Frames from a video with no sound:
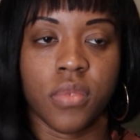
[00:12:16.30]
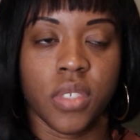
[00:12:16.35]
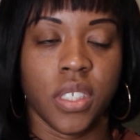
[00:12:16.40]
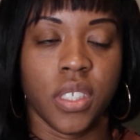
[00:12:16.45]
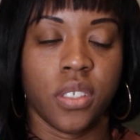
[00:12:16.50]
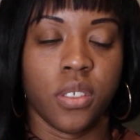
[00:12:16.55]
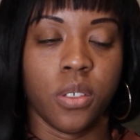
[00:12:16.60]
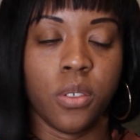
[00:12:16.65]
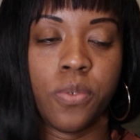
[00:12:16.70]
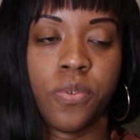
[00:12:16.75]

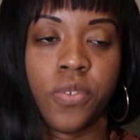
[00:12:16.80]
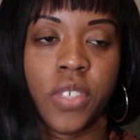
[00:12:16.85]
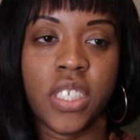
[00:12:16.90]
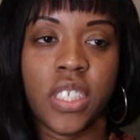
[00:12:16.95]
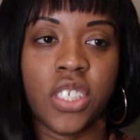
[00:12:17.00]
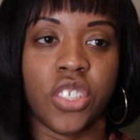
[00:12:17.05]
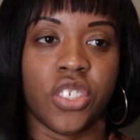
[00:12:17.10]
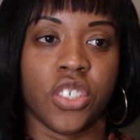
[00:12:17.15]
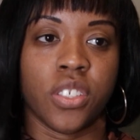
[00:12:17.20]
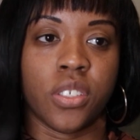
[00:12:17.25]
It's so
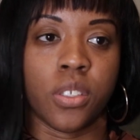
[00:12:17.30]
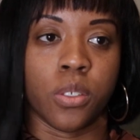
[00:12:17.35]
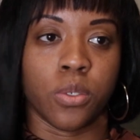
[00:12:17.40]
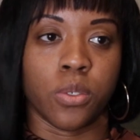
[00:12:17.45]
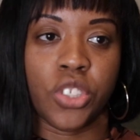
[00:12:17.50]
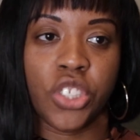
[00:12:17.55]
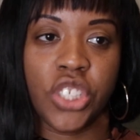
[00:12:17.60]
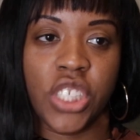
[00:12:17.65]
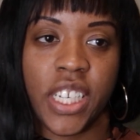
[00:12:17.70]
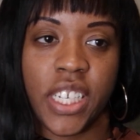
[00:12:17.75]
funny, she's so
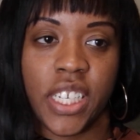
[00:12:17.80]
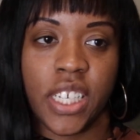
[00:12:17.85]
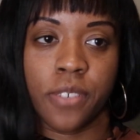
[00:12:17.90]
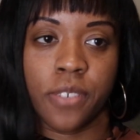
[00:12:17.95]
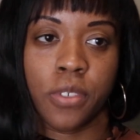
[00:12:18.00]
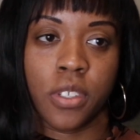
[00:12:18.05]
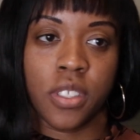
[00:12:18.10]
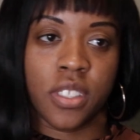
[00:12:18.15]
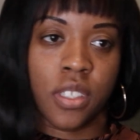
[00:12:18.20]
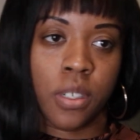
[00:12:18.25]
shady
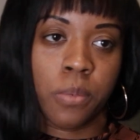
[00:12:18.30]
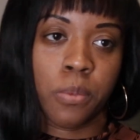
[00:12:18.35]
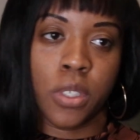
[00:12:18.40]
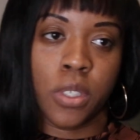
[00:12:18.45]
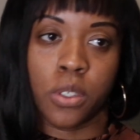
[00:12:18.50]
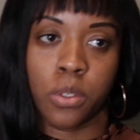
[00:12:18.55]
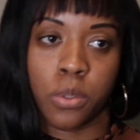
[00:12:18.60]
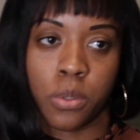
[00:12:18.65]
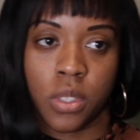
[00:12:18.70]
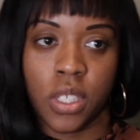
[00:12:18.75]
for
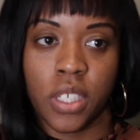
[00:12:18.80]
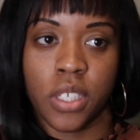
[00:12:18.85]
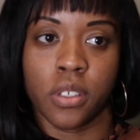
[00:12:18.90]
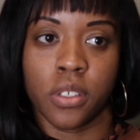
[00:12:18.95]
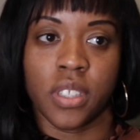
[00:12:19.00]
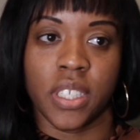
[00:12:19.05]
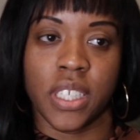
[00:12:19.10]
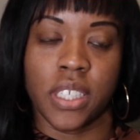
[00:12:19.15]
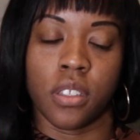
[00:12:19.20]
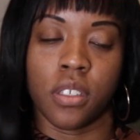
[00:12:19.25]
someone who
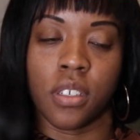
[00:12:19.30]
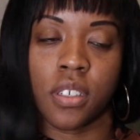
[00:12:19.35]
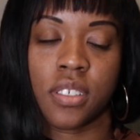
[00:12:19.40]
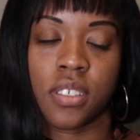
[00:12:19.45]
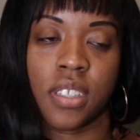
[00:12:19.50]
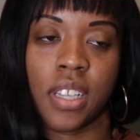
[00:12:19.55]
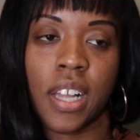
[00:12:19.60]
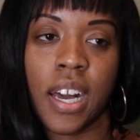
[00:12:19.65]
literally looks